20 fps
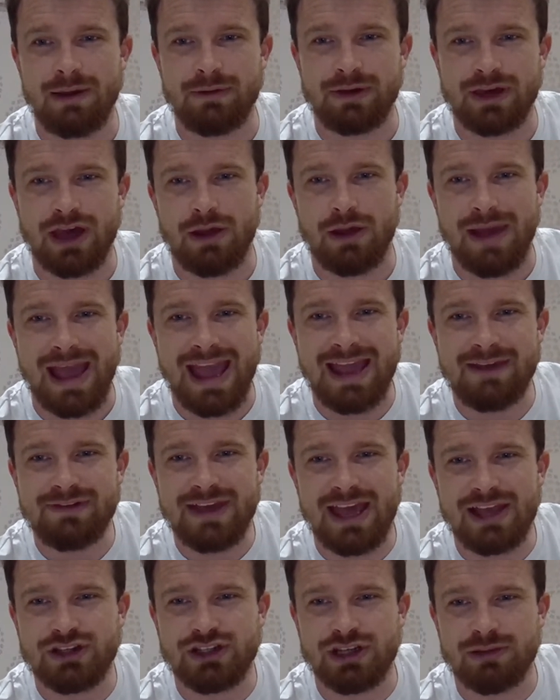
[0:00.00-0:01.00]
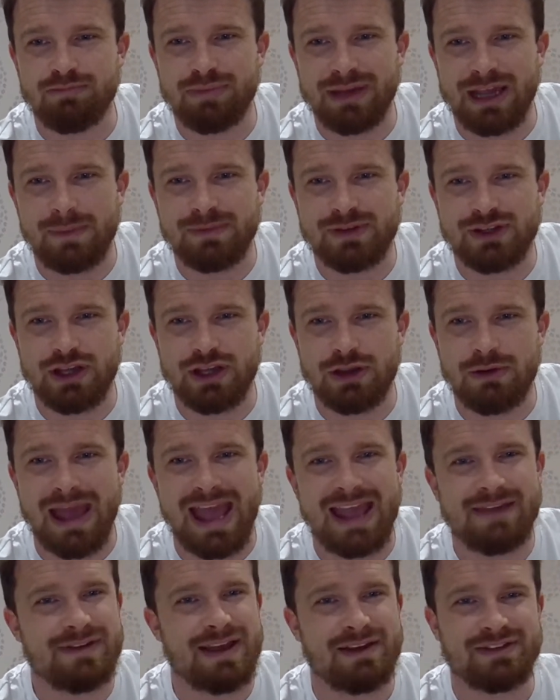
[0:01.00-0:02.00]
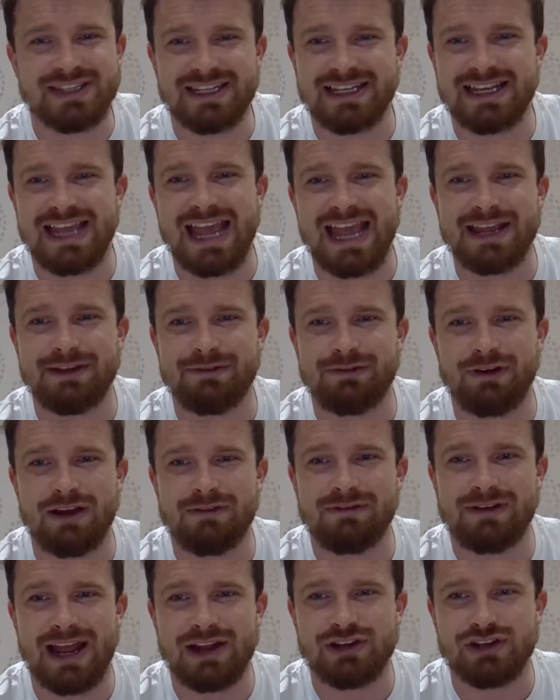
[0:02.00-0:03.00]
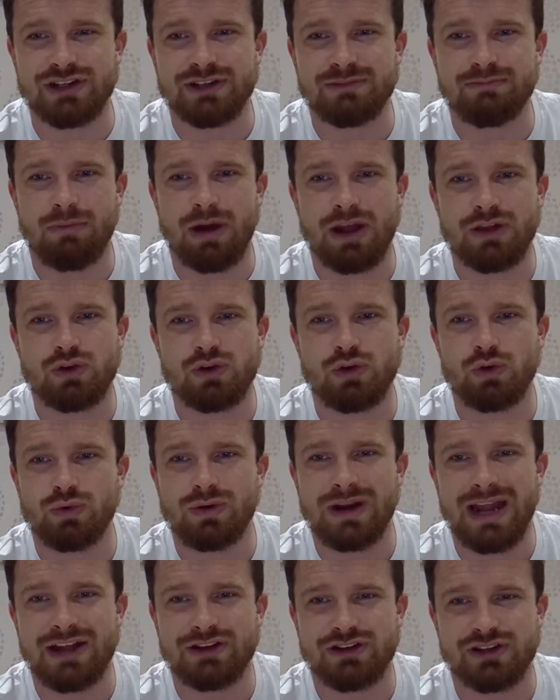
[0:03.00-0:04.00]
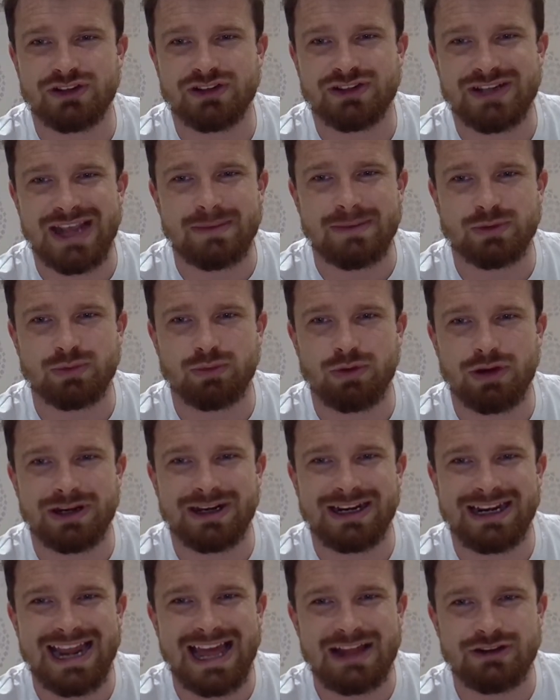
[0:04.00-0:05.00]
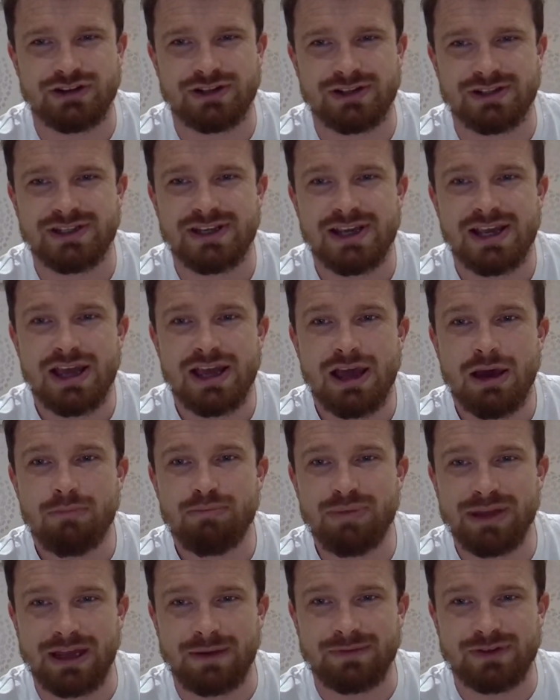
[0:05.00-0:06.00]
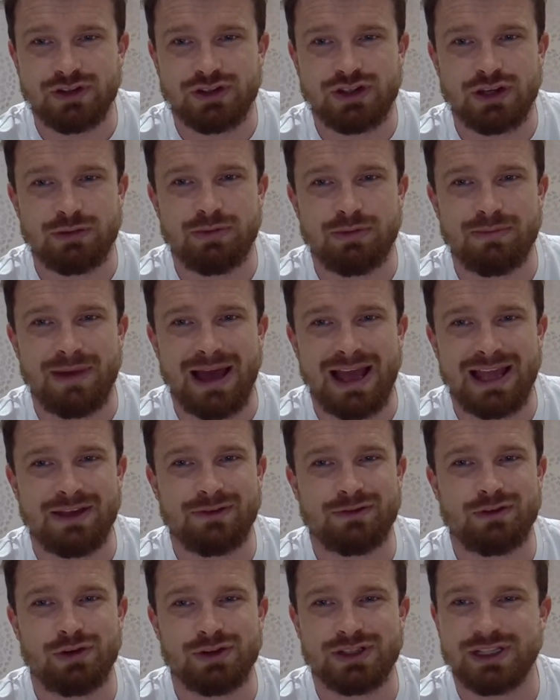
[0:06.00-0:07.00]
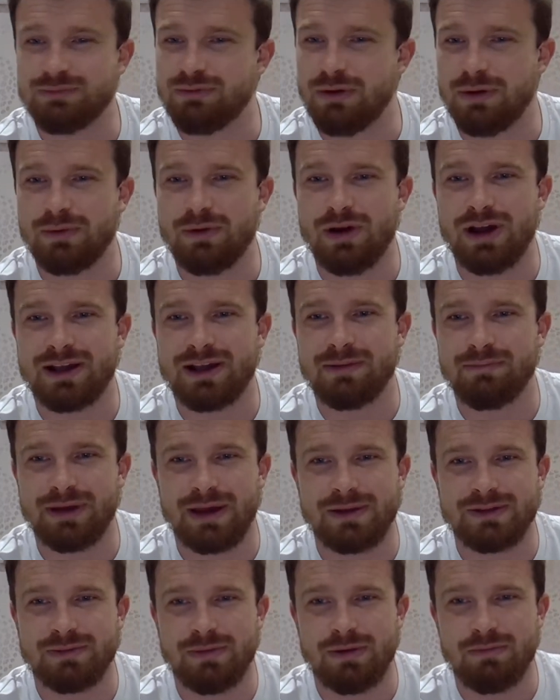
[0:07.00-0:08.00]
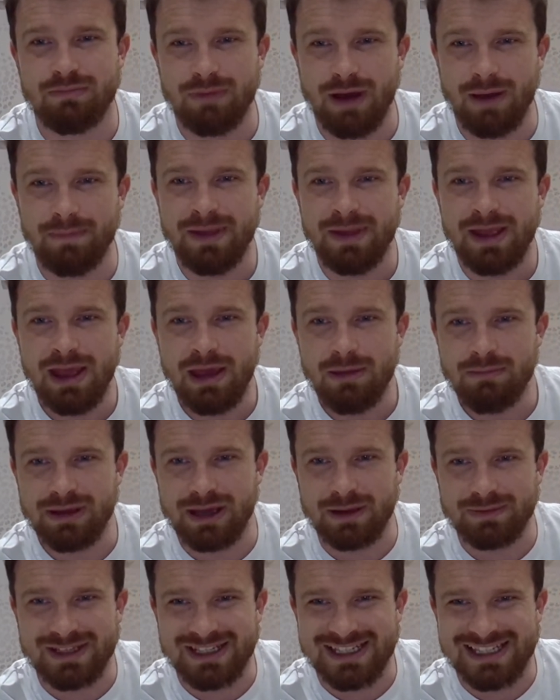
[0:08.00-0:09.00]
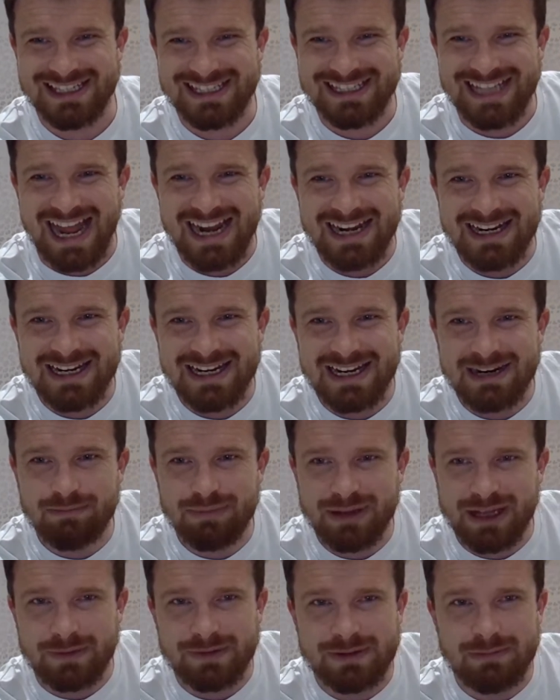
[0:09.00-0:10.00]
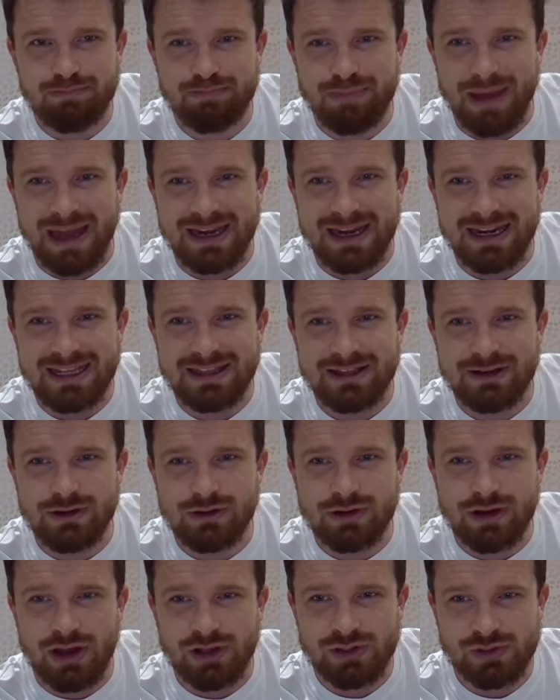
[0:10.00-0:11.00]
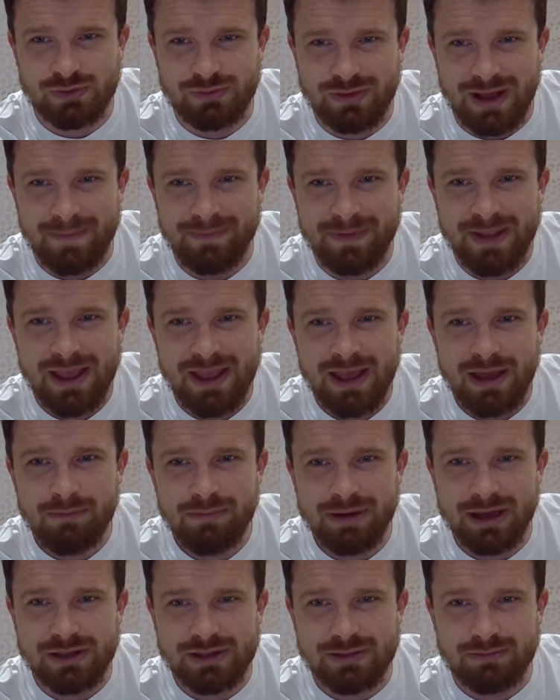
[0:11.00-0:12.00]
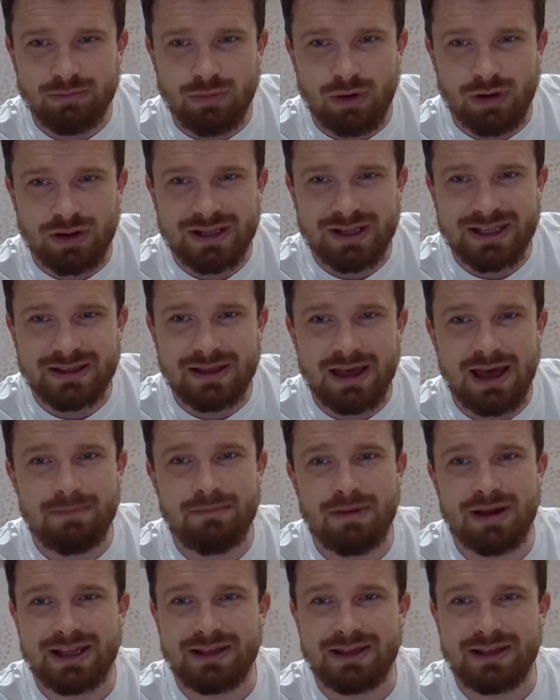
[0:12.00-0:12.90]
there we go. Aviation, big up to you. ABFC 85 legend, Michael legend, James Wood legend. Big up to Super Matty, of course, he's probably working. Big up to my mum. Big up to Standing. Big up to Bentley, the Newcastle fan. Big up to Monkey